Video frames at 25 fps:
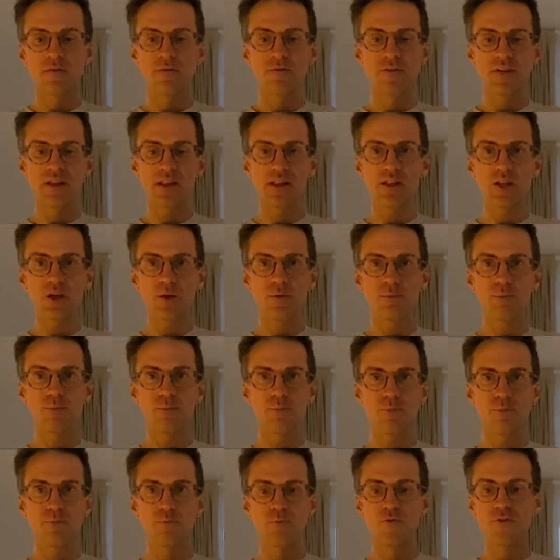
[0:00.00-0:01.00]
fill
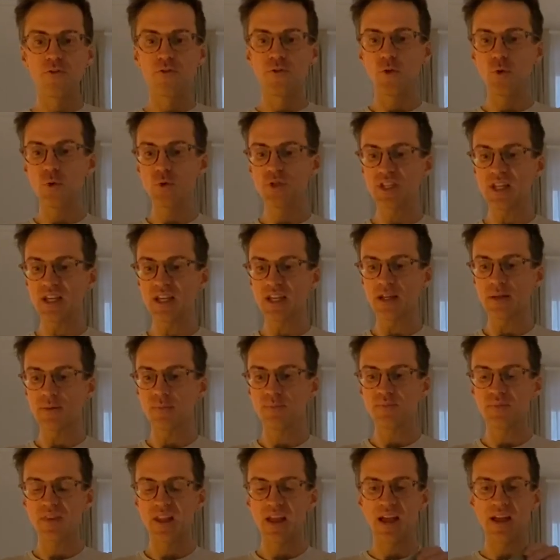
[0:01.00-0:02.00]
your food
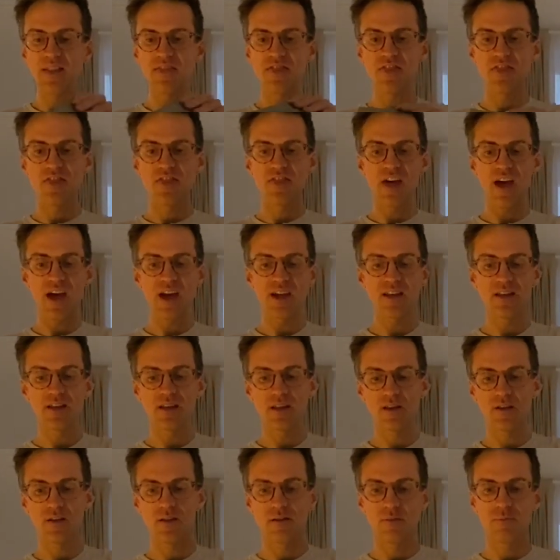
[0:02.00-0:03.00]
in, and
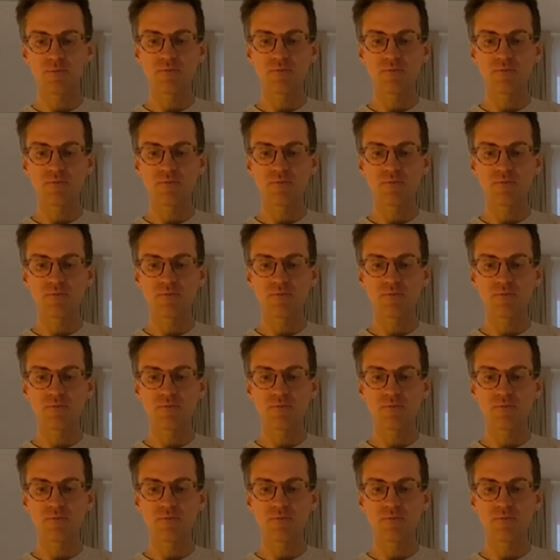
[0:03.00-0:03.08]
then